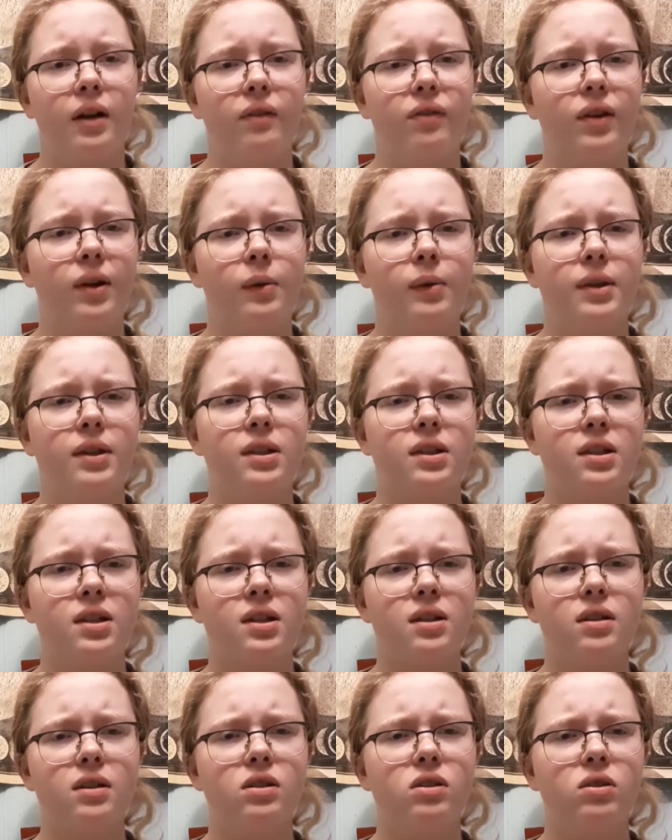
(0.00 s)
family
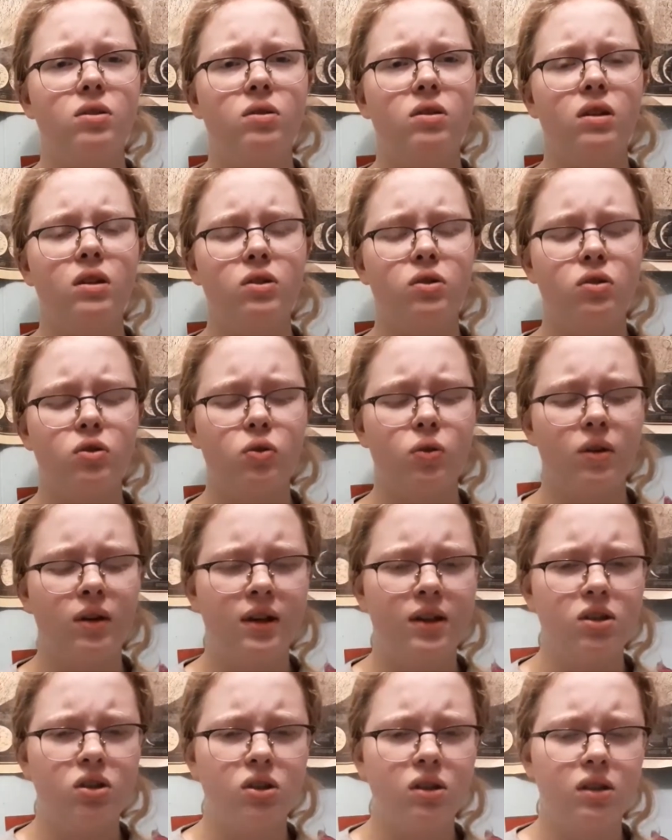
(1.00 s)
doesn't do the
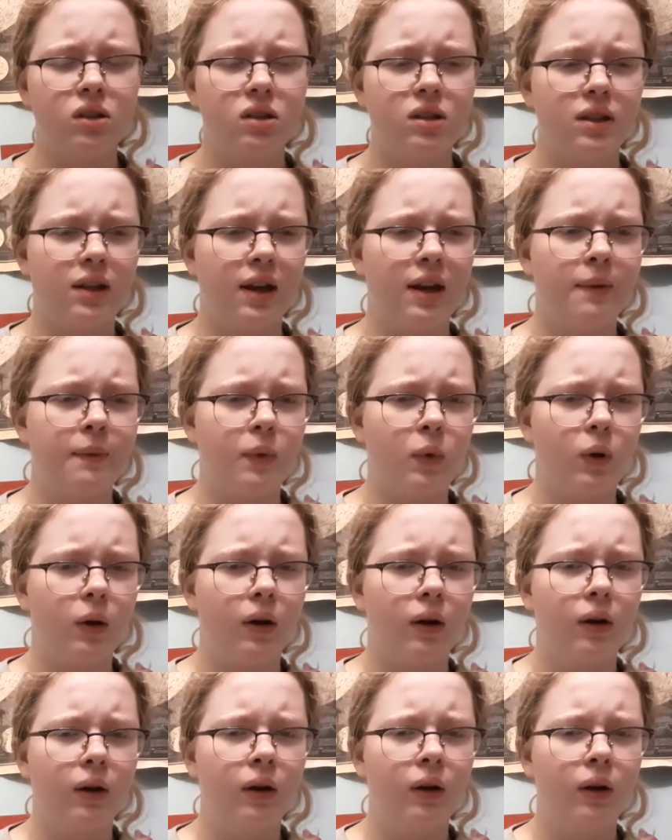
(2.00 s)
traditions anymore.